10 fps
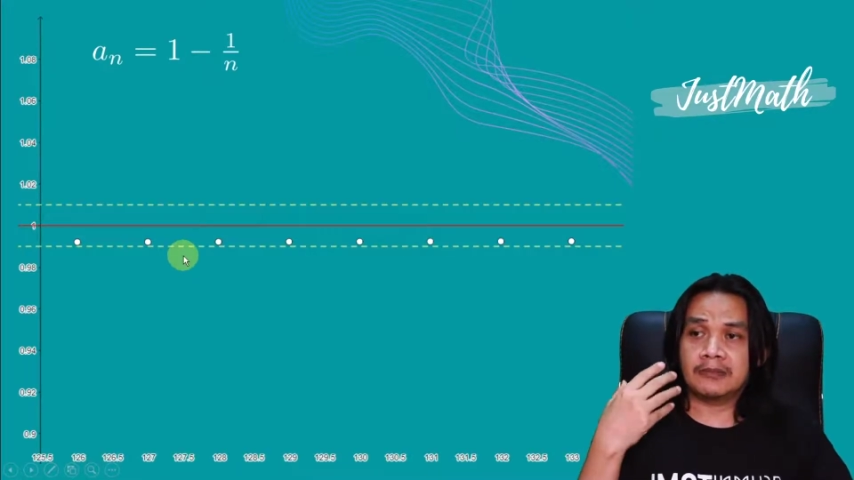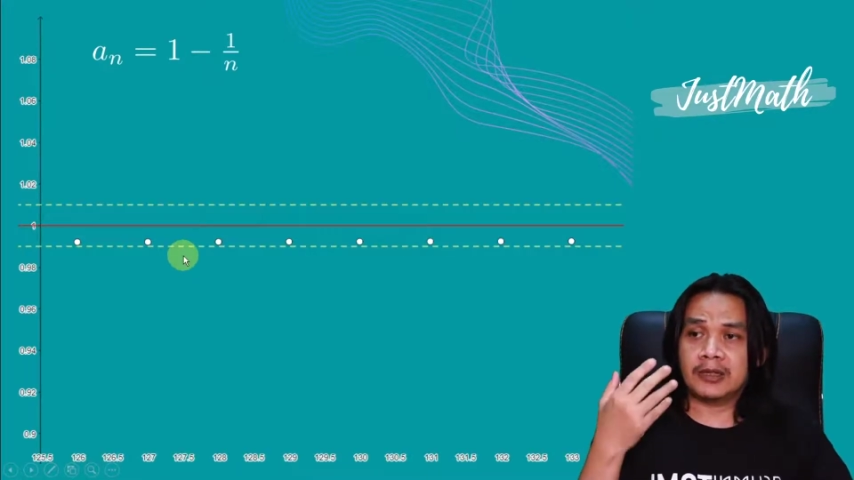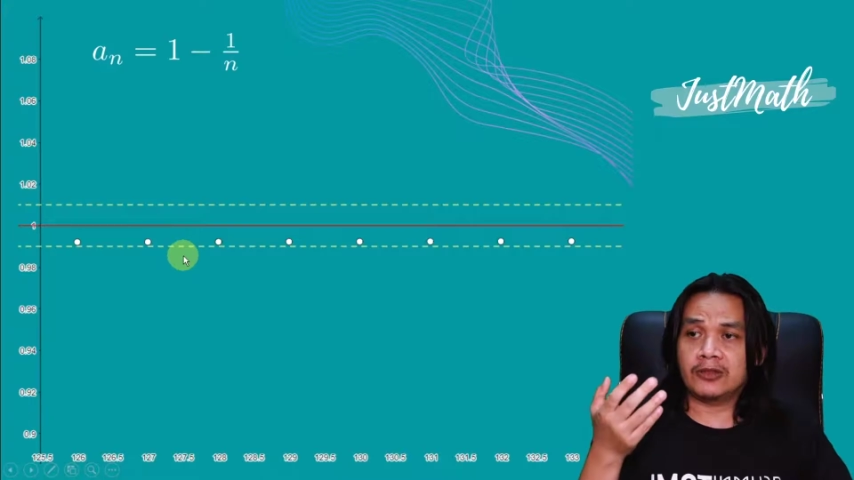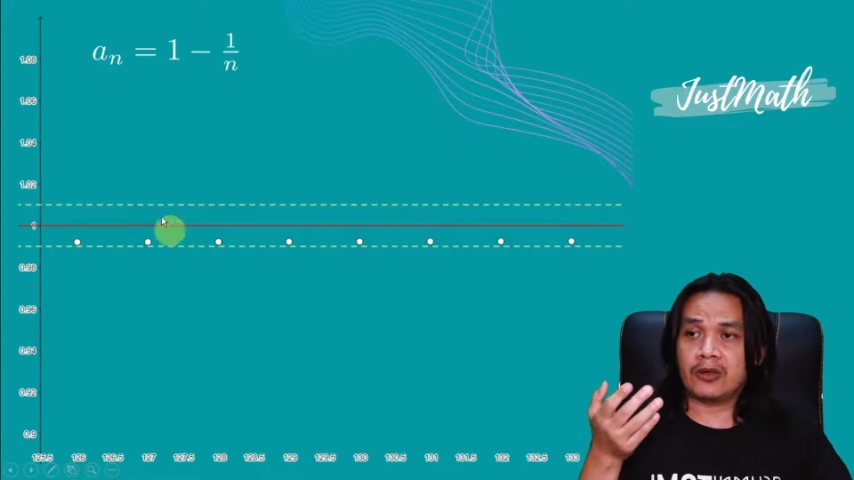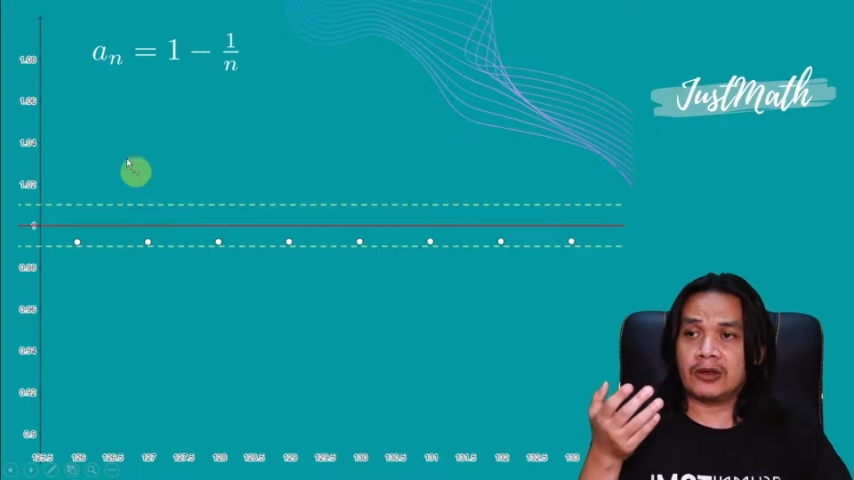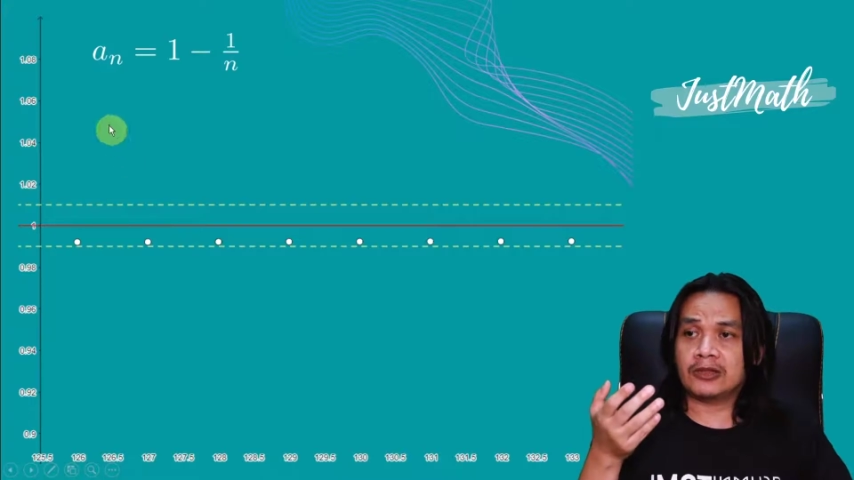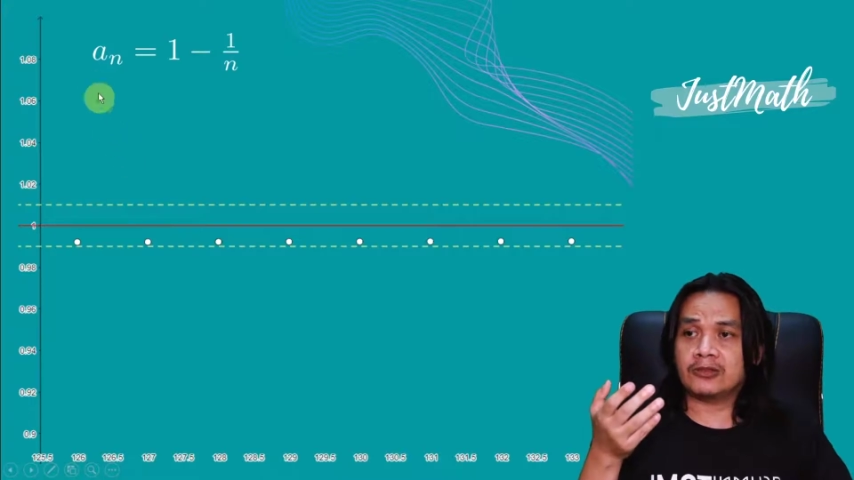in order